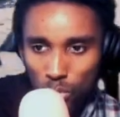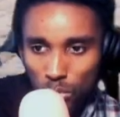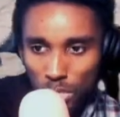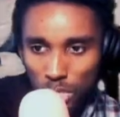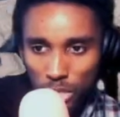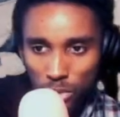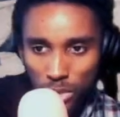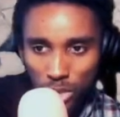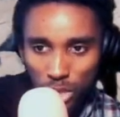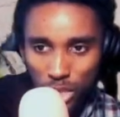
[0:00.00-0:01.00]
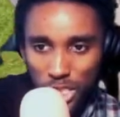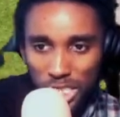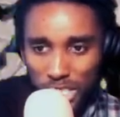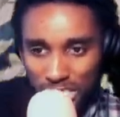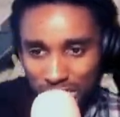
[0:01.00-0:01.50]
You don't
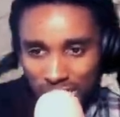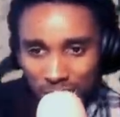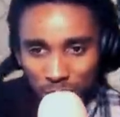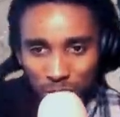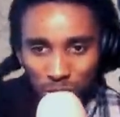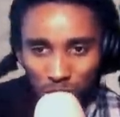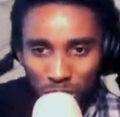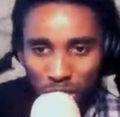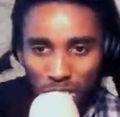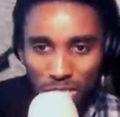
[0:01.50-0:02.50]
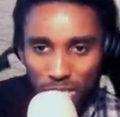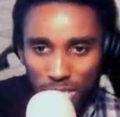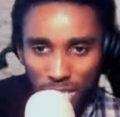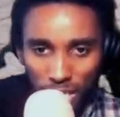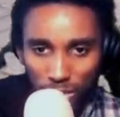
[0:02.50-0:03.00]
know. Hey.
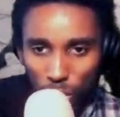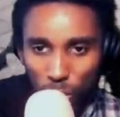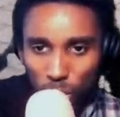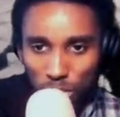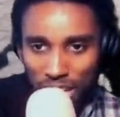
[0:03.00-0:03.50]
Good. Oh yeah,